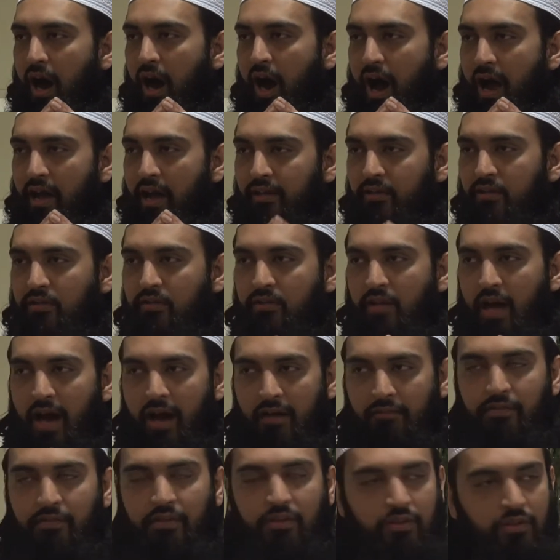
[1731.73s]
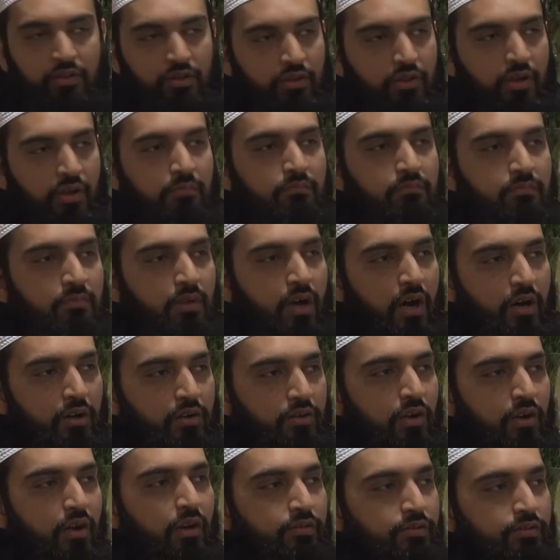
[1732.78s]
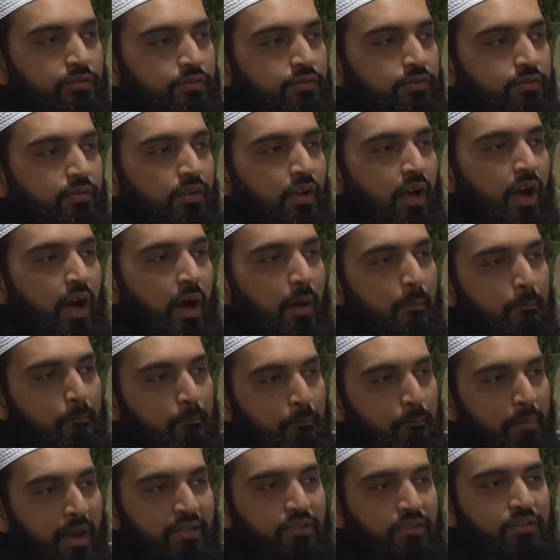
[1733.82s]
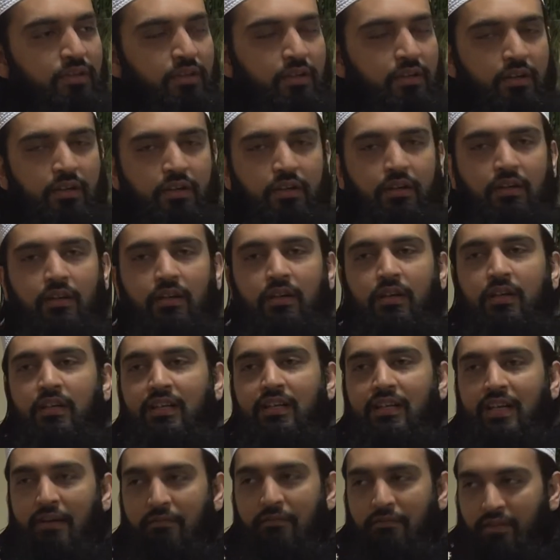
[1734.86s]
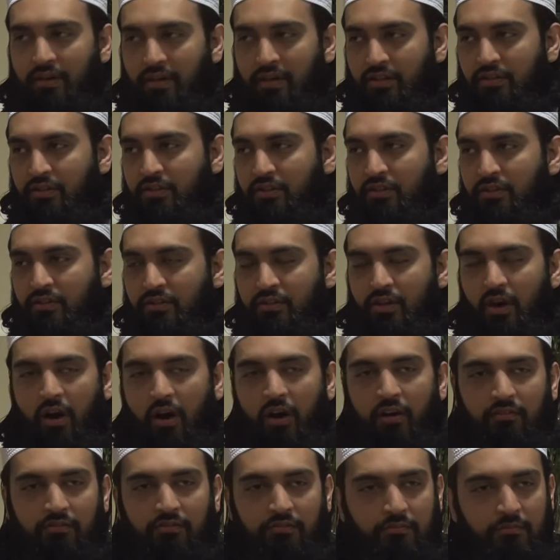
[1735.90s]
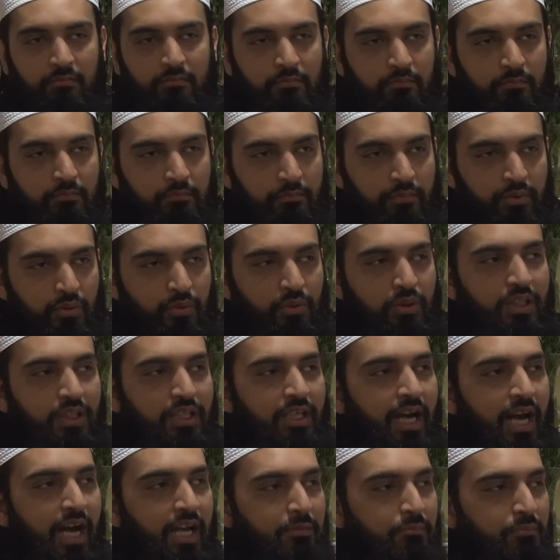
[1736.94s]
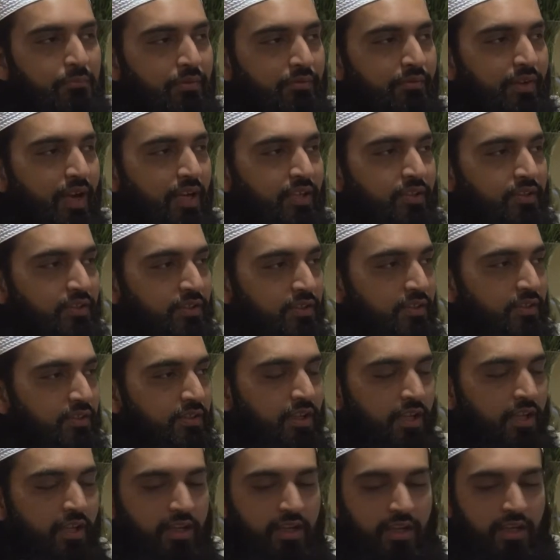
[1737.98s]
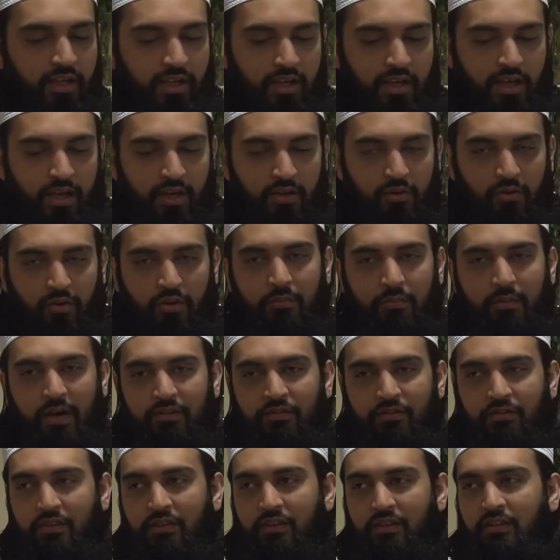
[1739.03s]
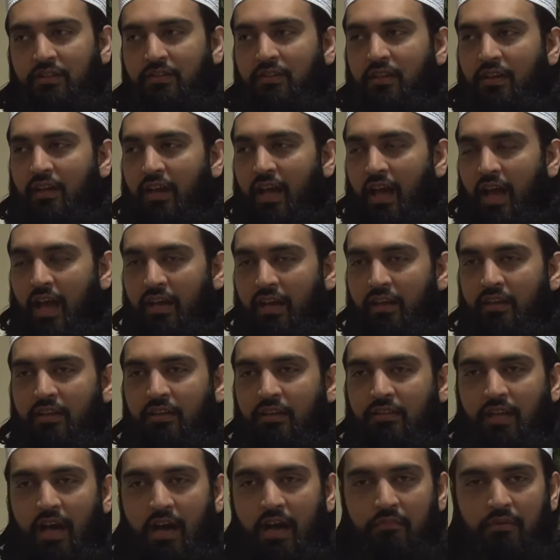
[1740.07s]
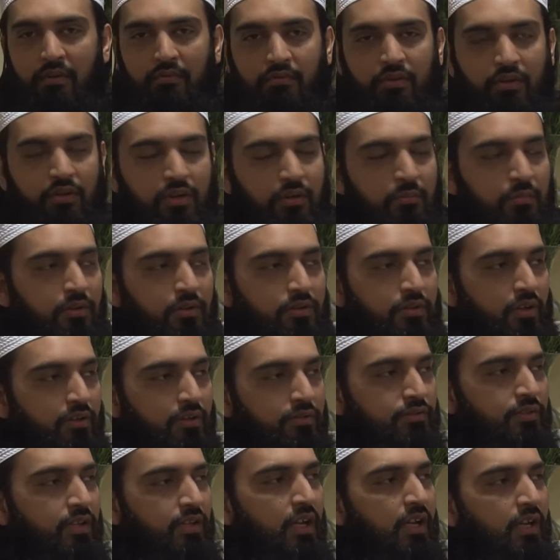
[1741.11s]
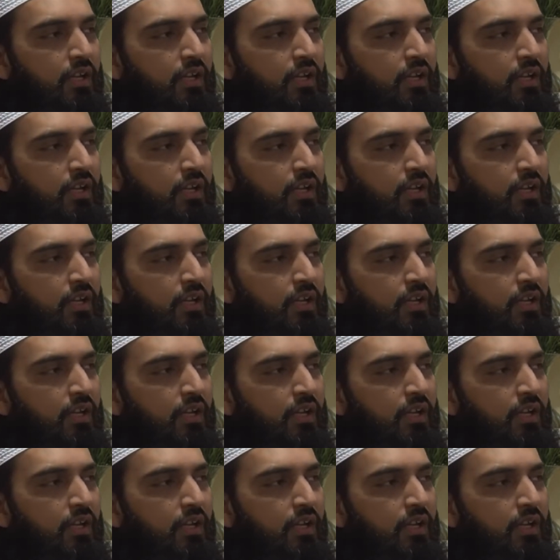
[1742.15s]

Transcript: I haven't come across a better definition of beauty and perfection in all my studies, in anything that I've ever come across.